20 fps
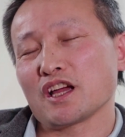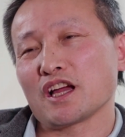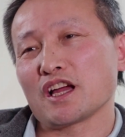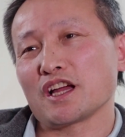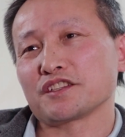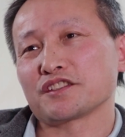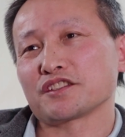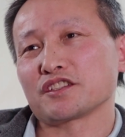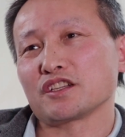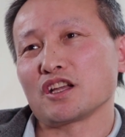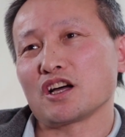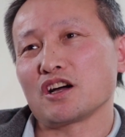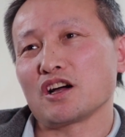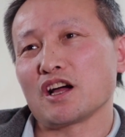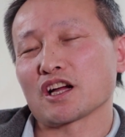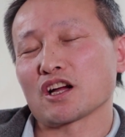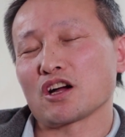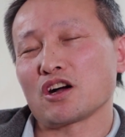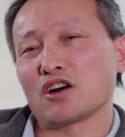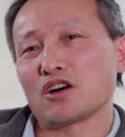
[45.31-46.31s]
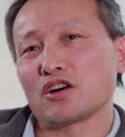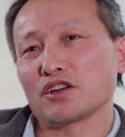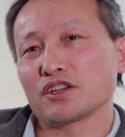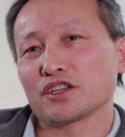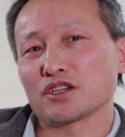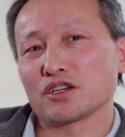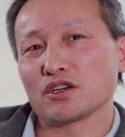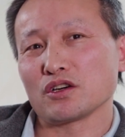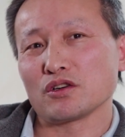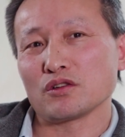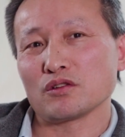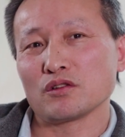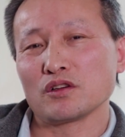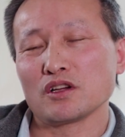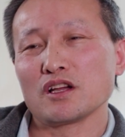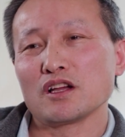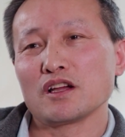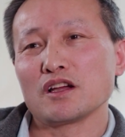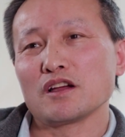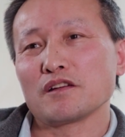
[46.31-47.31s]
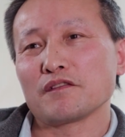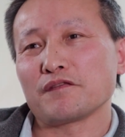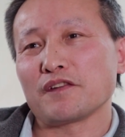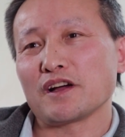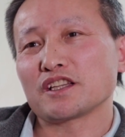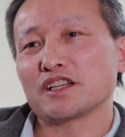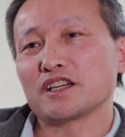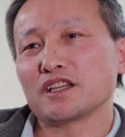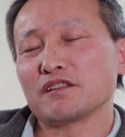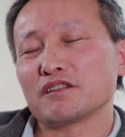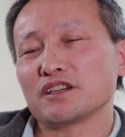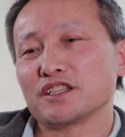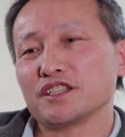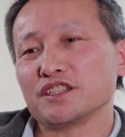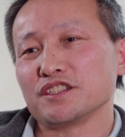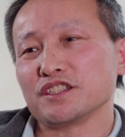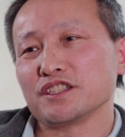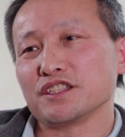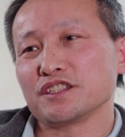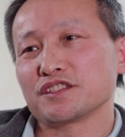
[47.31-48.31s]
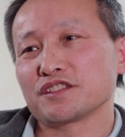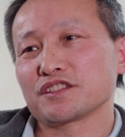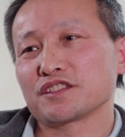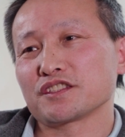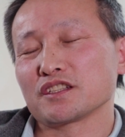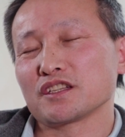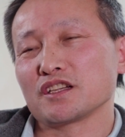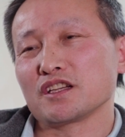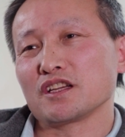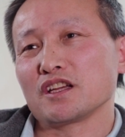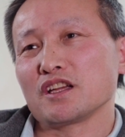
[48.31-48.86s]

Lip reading: has non-alcoholic fatty liver disease,